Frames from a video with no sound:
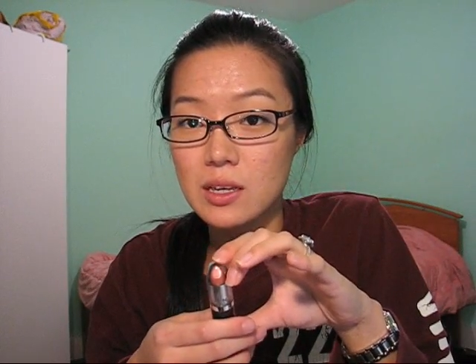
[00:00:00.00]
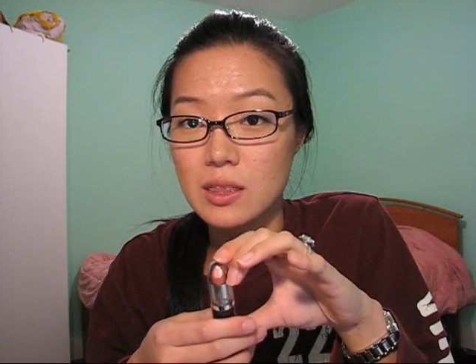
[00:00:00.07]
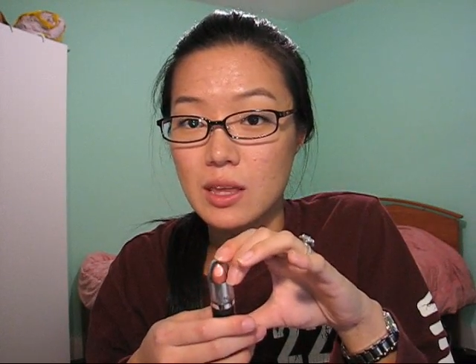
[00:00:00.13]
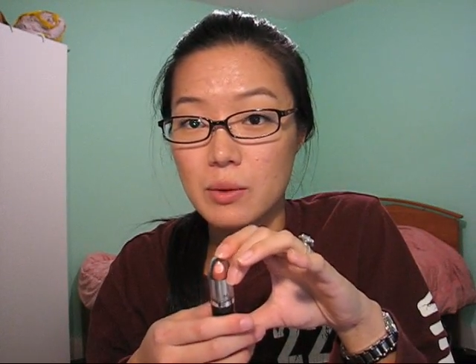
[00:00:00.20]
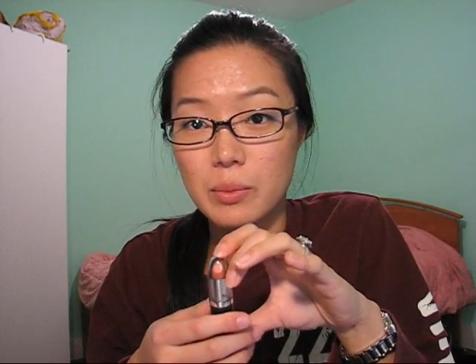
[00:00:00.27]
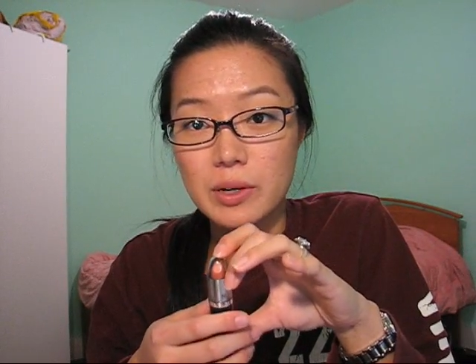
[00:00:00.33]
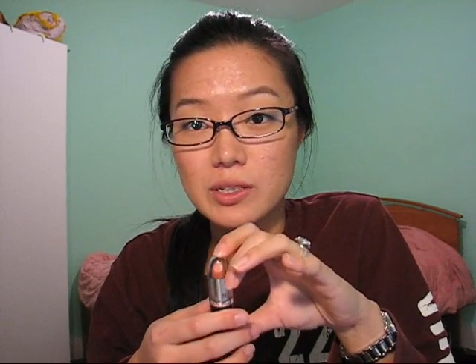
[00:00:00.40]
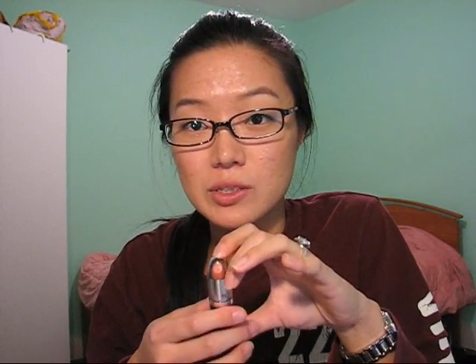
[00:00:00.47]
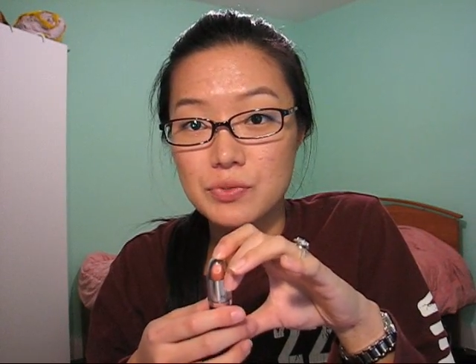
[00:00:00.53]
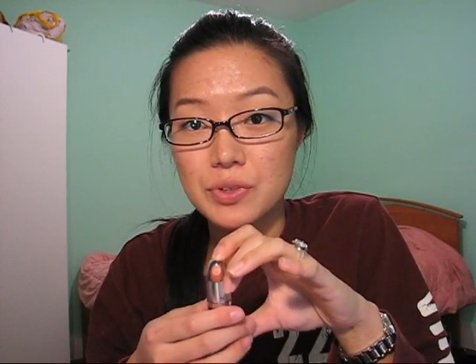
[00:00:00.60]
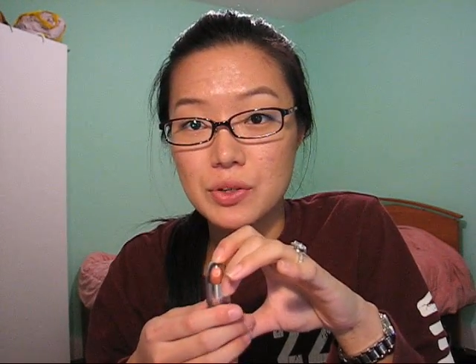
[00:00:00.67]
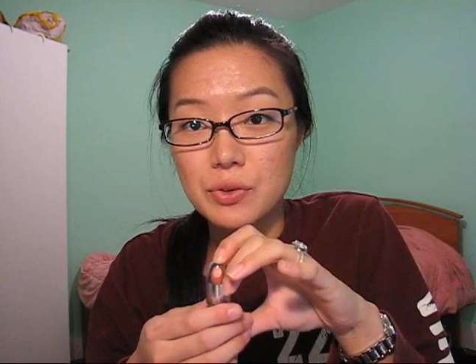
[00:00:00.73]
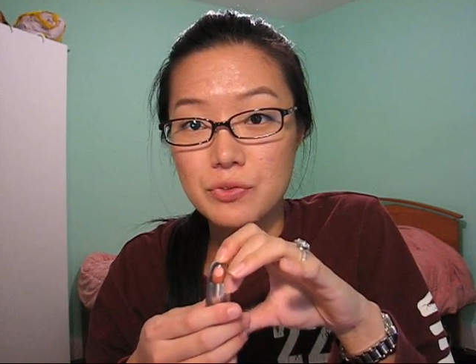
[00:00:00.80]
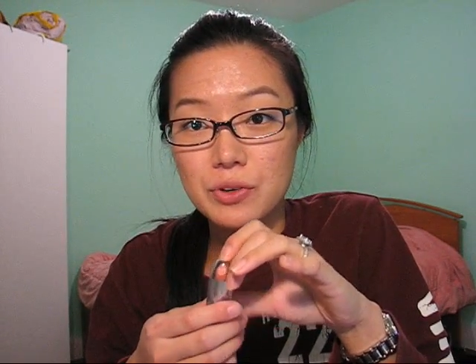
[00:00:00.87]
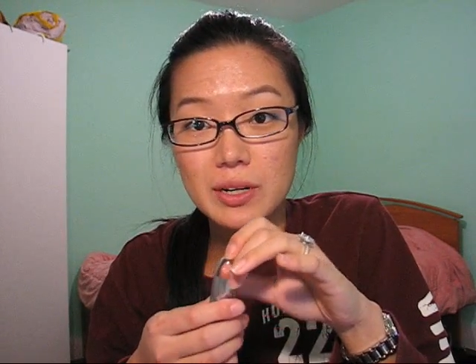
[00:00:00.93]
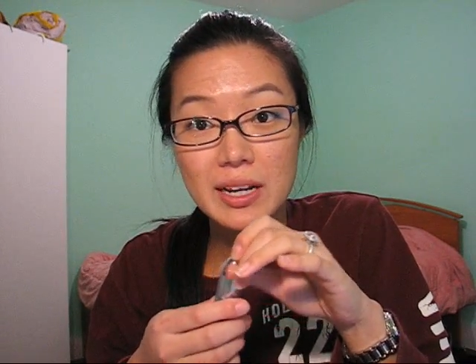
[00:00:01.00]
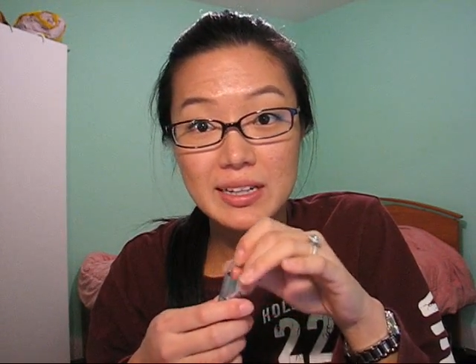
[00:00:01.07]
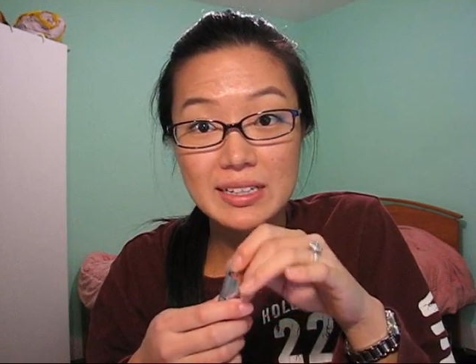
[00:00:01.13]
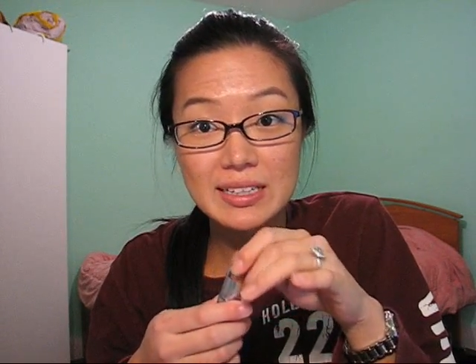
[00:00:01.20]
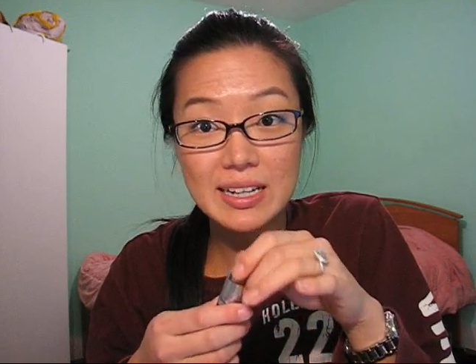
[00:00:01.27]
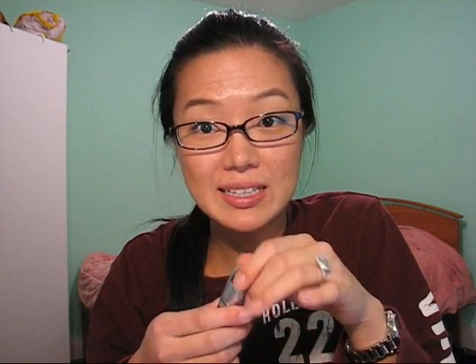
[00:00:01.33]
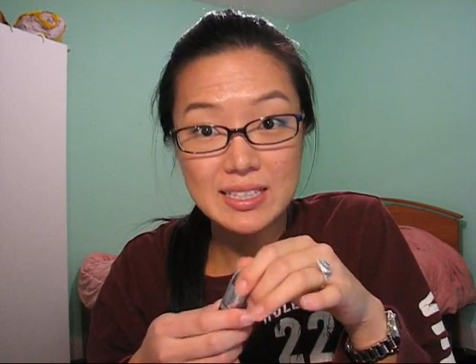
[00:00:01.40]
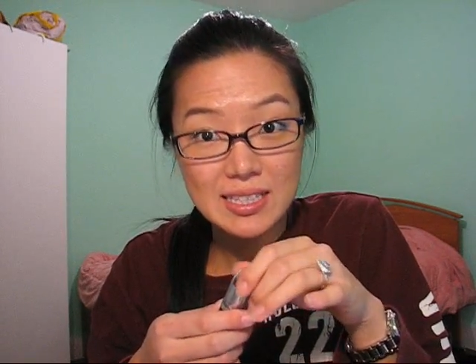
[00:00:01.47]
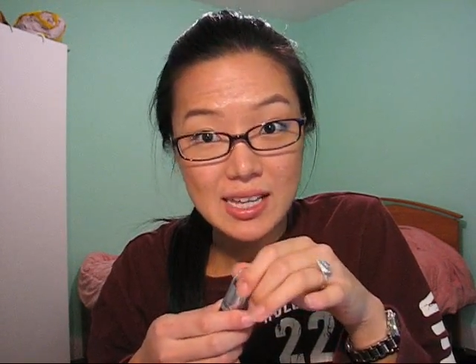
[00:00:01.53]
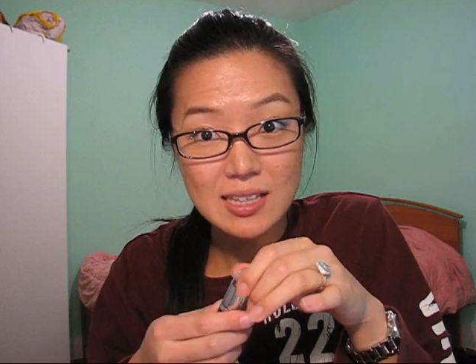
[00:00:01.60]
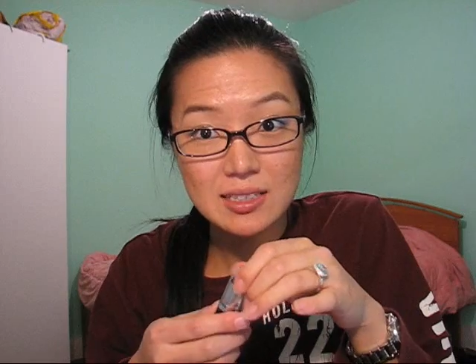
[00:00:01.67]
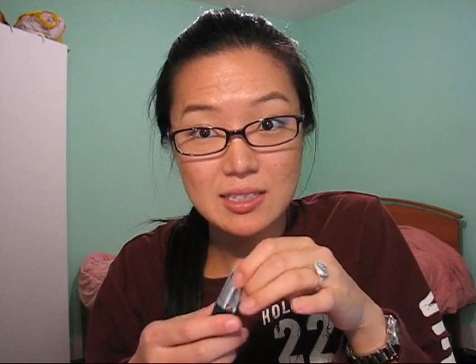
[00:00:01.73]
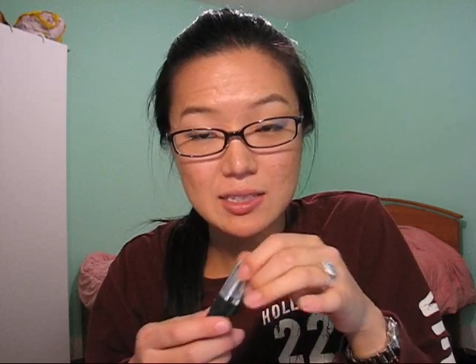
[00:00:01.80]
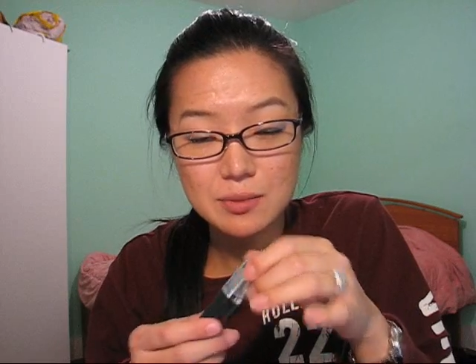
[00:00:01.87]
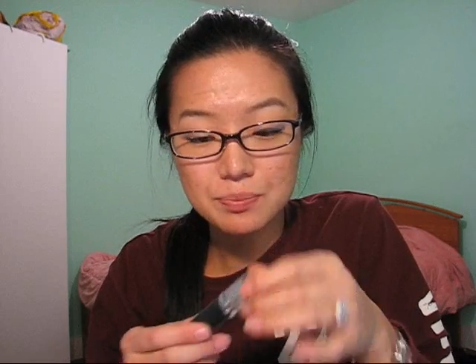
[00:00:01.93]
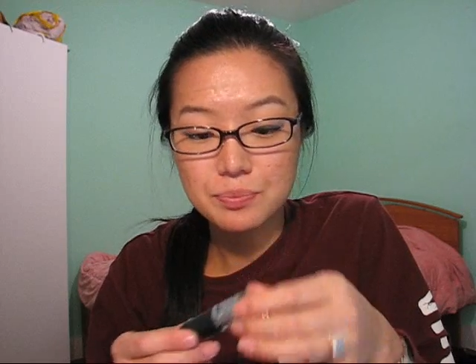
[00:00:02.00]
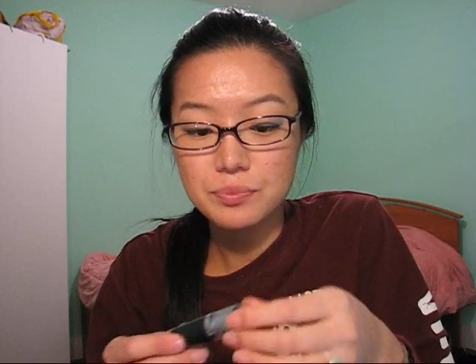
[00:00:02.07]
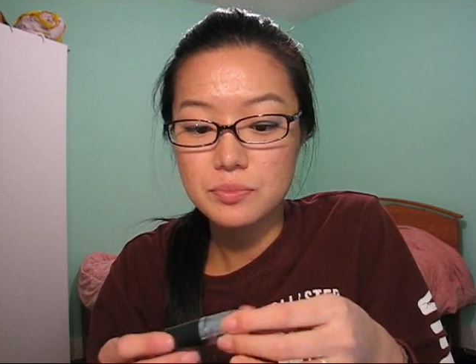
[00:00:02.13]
that works for you for 99 cents.